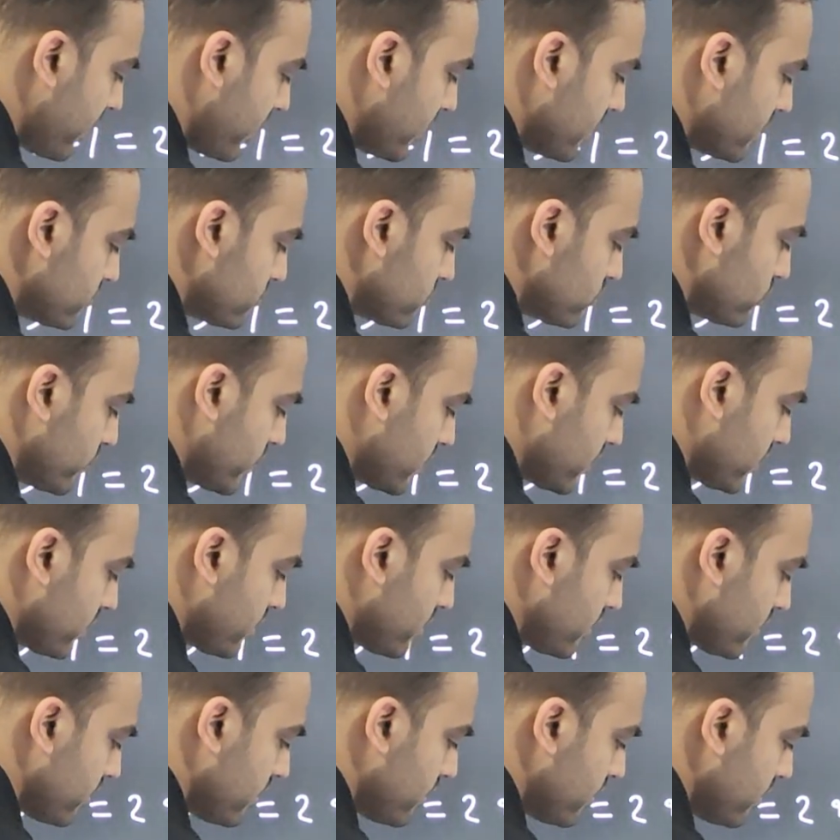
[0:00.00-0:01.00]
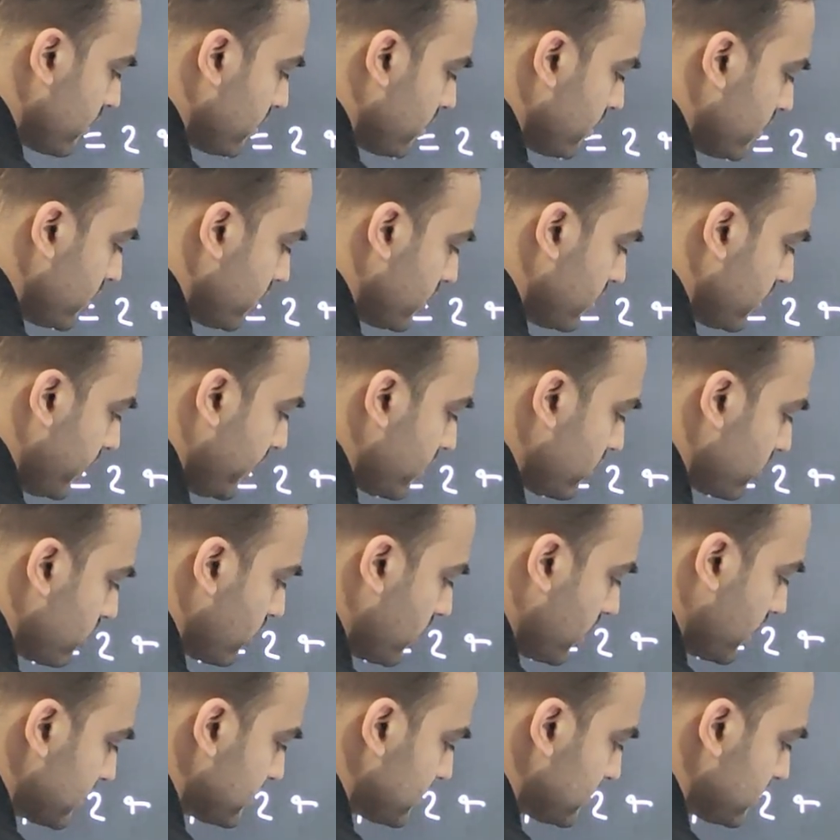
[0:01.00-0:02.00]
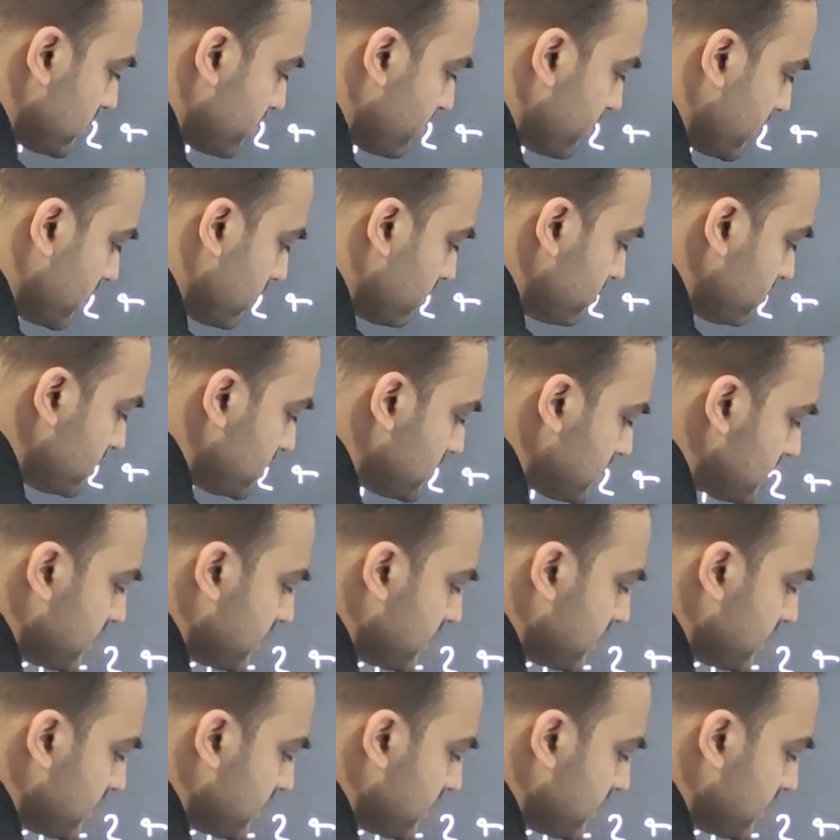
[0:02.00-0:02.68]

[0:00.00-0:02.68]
minus 1, right? The answer becomes